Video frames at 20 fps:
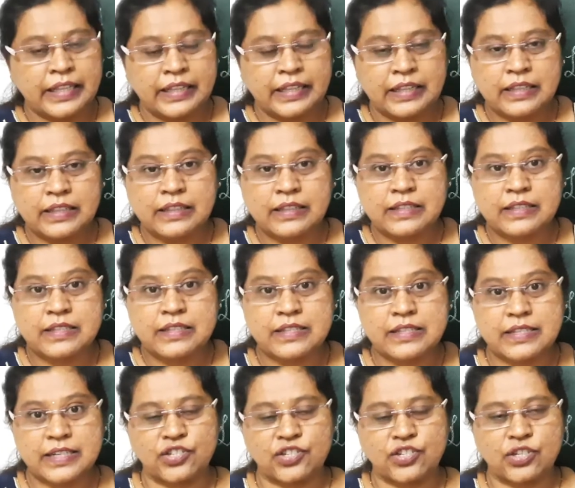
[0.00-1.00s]
in
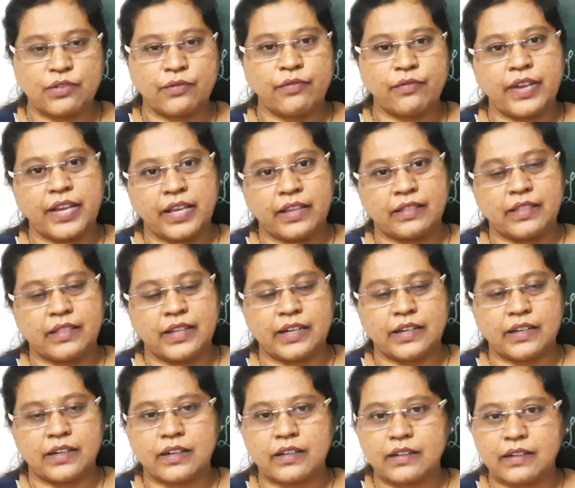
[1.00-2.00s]
such a way
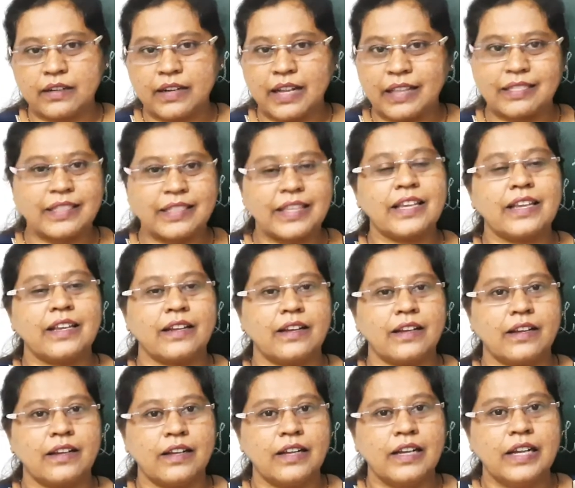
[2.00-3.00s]
that
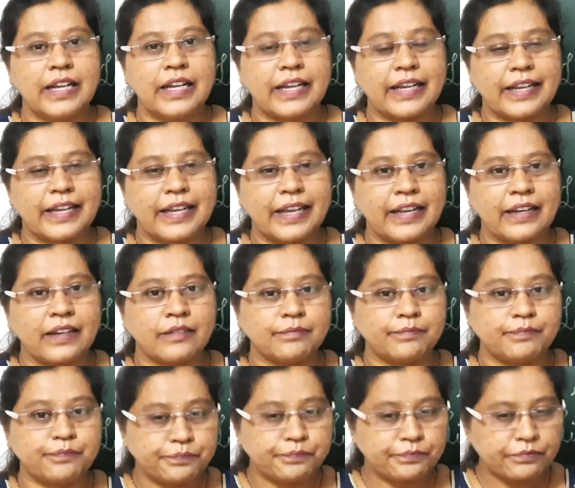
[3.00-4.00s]
nothing
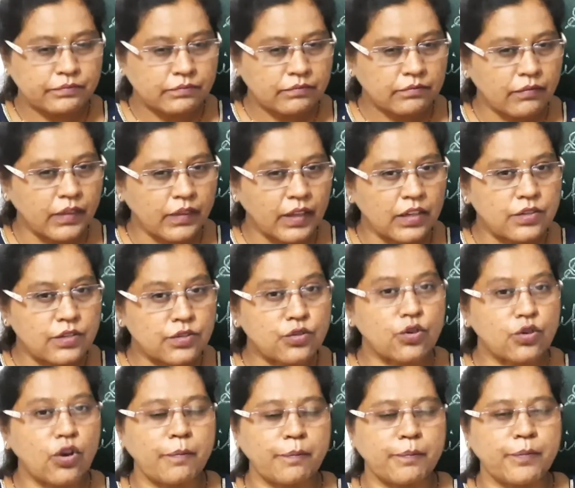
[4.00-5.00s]
can
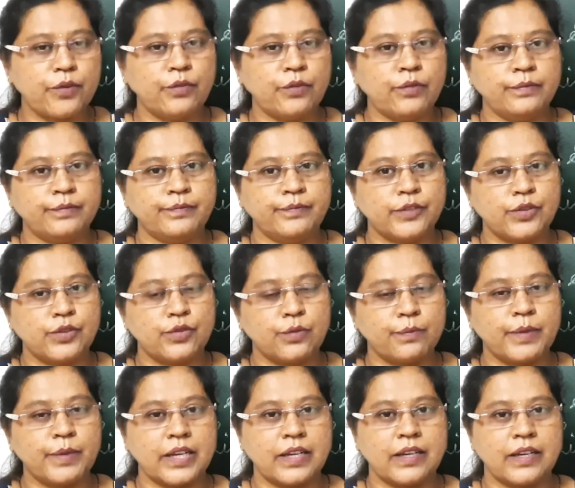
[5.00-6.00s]
stop you
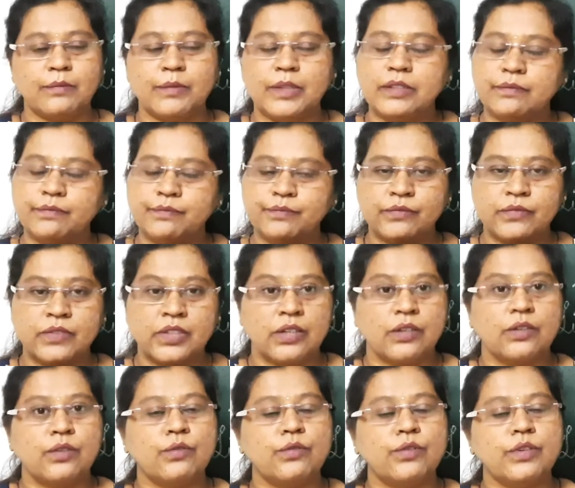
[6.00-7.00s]
to become a
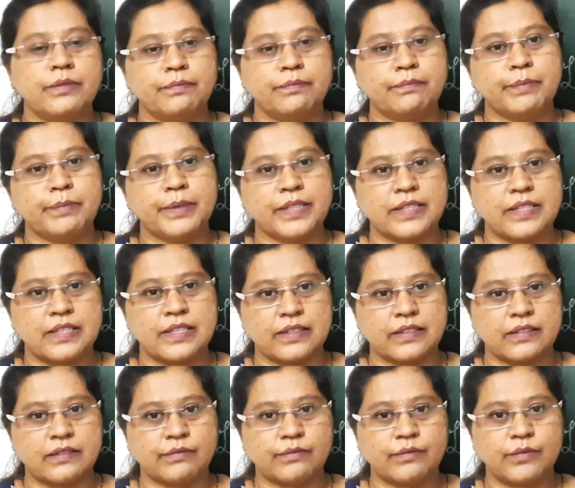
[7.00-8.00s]
good
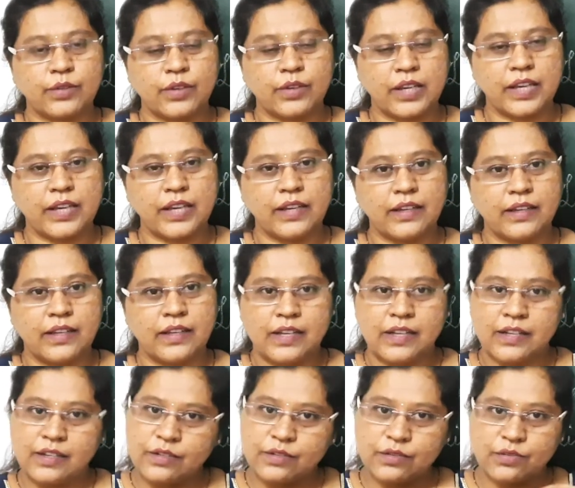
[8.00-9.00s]
person. Okay,
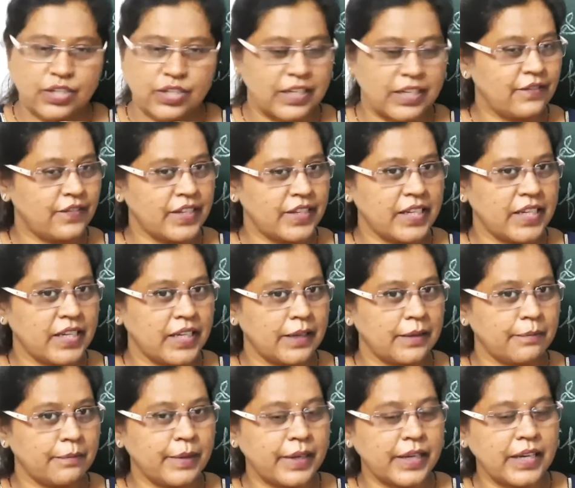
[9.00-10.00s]
so shall
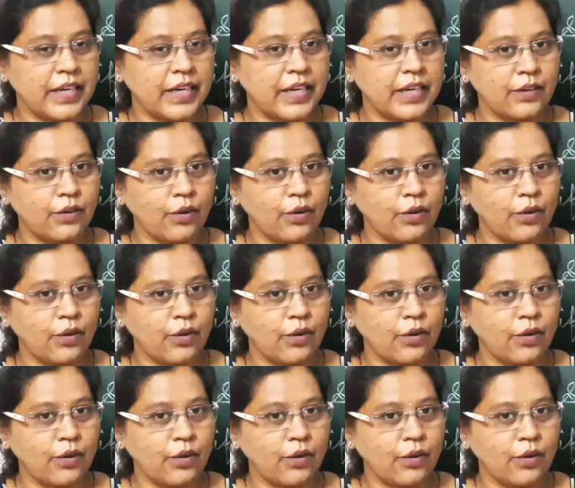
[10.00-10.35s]
we begin